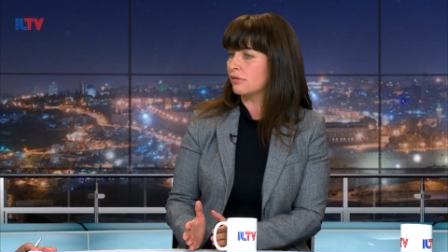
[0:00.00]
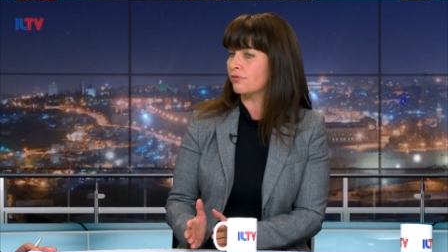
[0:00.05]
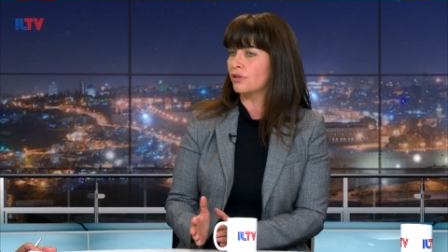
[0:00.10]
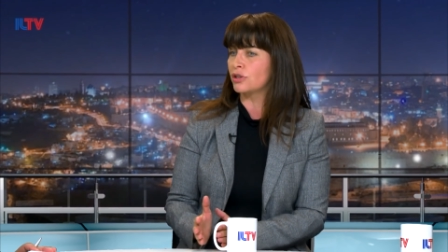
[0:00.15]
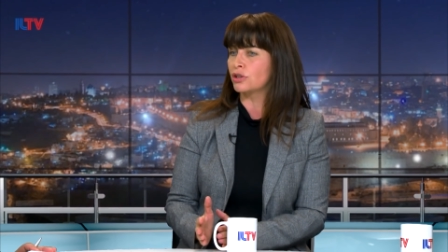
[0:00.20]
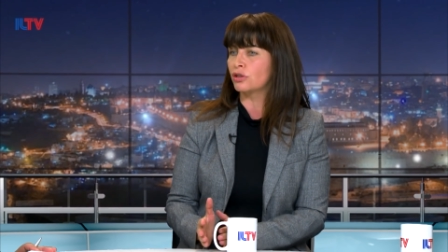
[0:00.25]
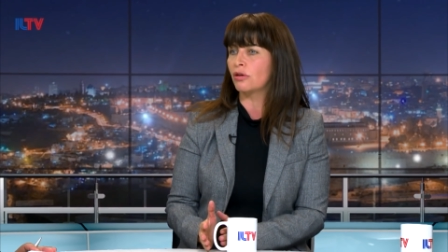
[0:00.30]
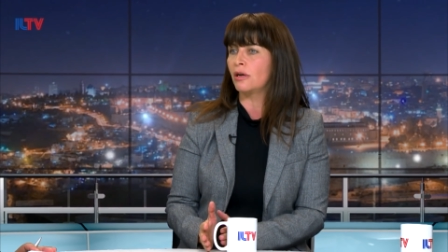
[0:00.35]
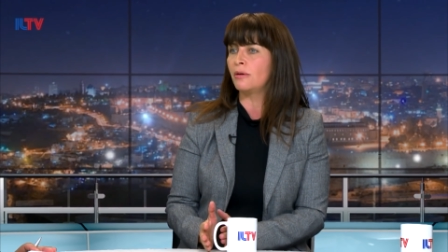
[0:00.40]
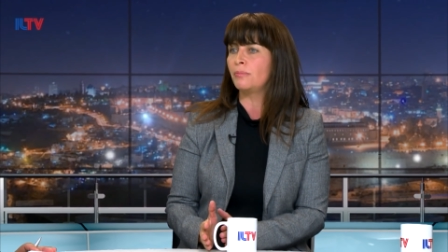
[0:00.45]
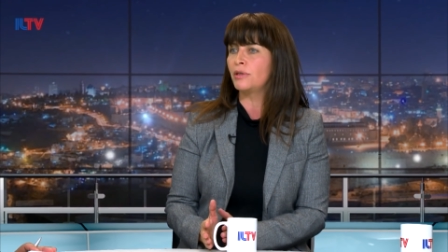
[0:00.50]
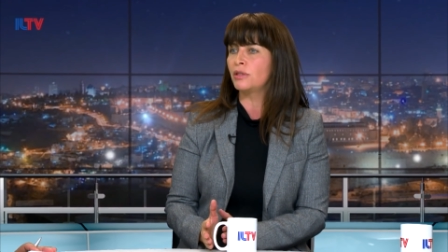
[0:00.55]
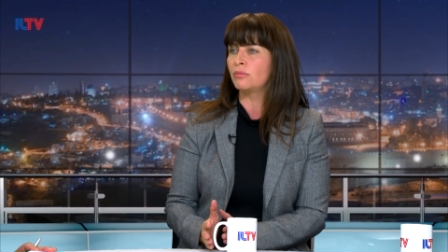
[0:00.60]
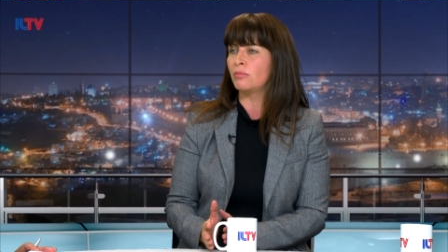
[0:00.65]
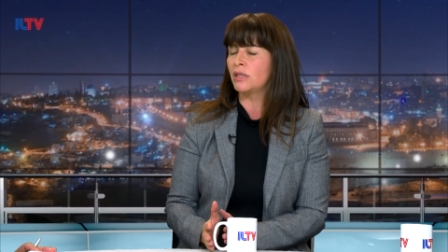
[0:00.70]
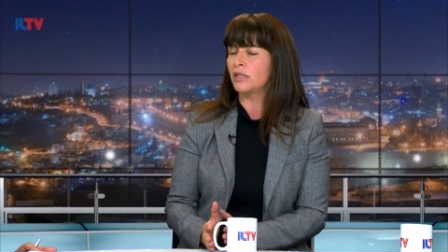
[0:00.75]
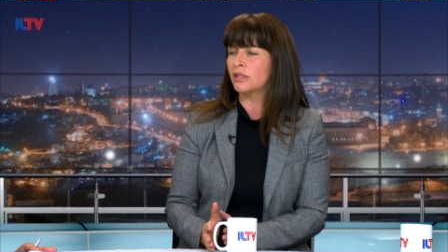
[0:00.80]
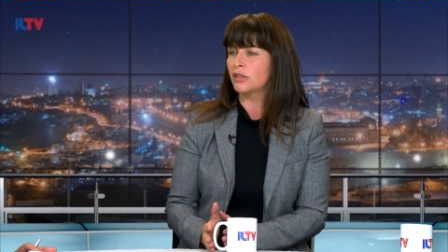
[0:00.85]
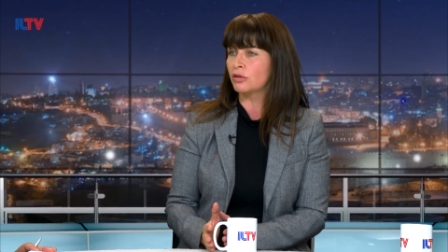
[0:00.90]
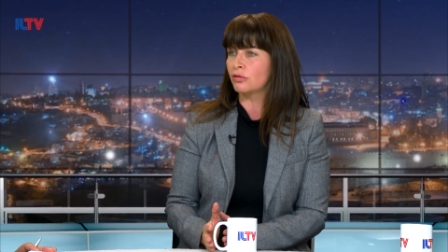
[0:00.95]
for a Trump
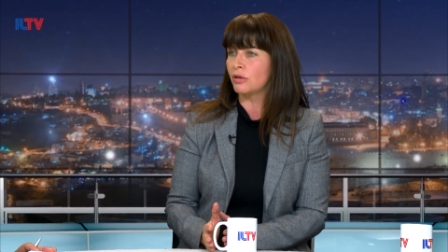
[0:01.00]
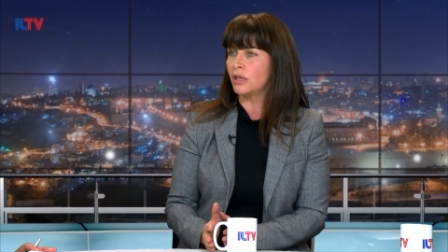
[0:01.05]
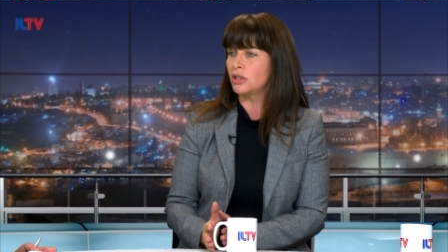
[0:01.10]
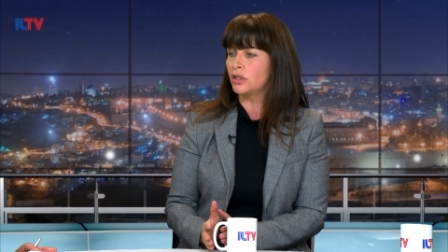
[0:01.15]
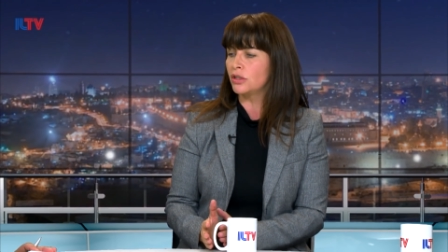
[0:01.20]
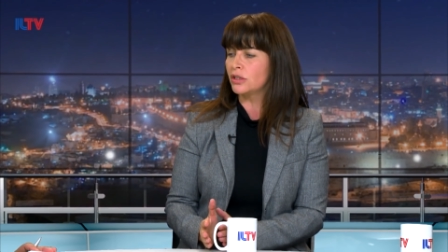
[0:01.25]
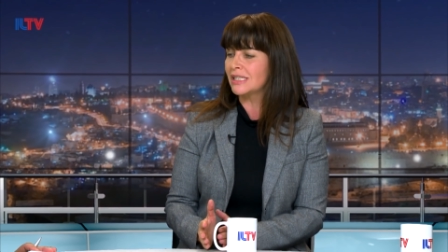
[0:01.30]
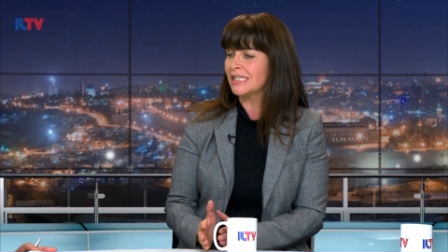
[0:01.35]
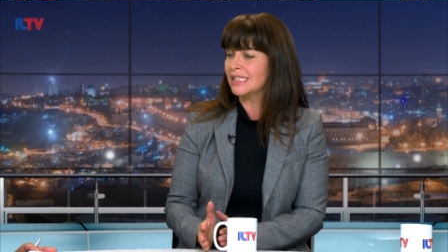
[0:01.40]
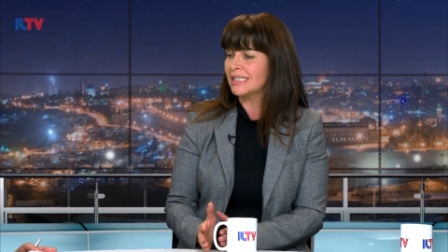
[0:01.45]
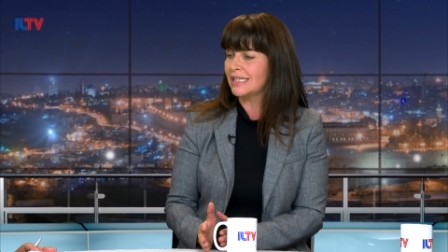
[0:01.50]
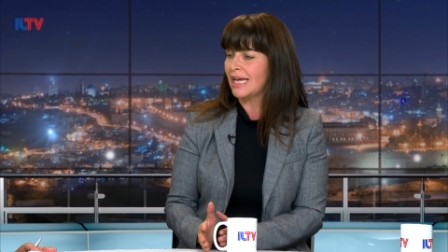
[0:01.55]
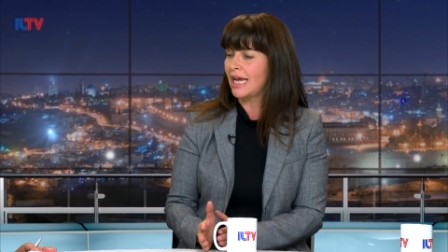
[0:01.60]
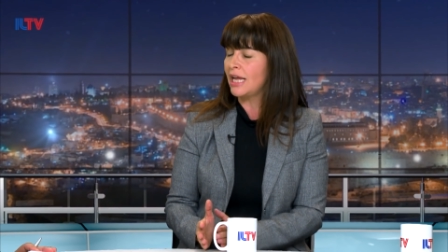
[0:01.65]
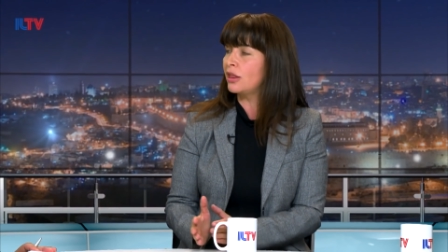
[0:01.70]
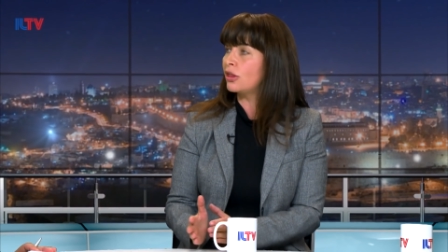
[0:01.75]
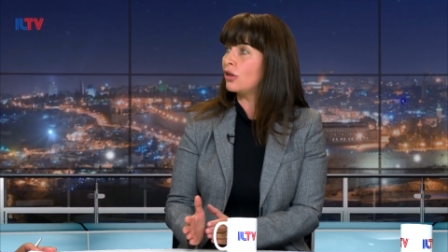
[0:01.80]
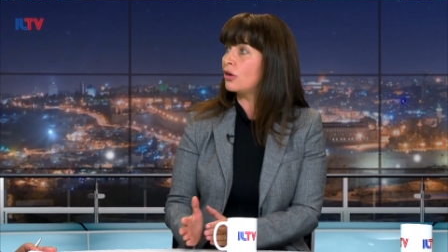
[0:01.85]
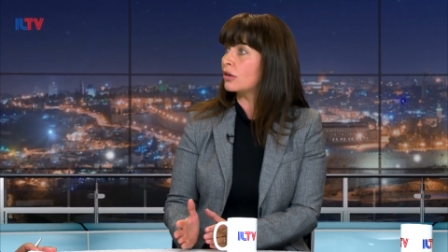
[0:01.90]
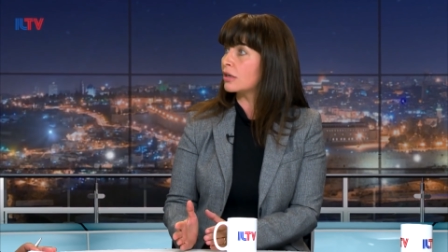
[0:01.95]
administration to say,
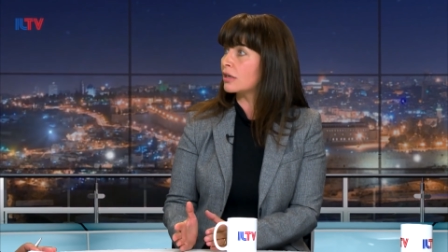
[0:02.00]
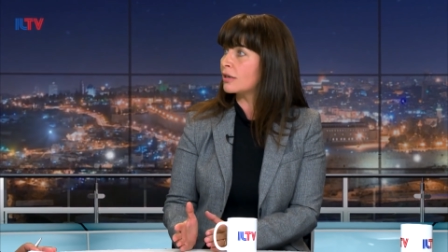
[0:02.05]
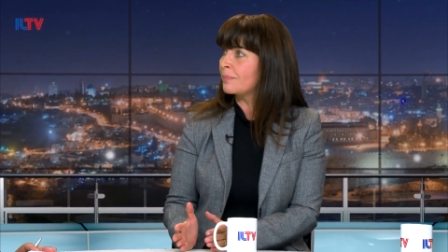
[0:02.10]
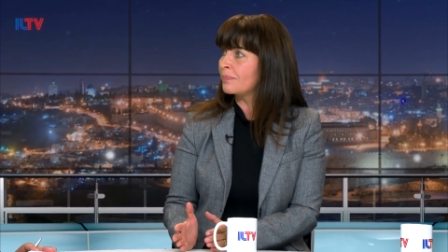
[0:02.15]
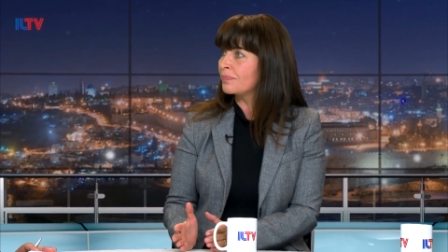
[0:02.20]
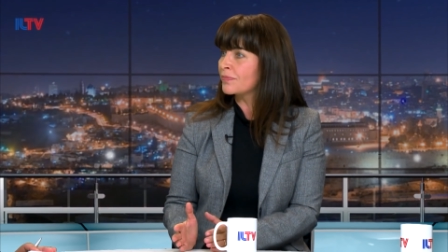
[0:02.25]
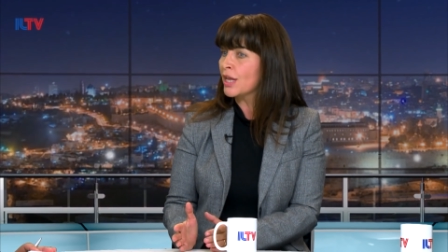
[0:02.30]
look,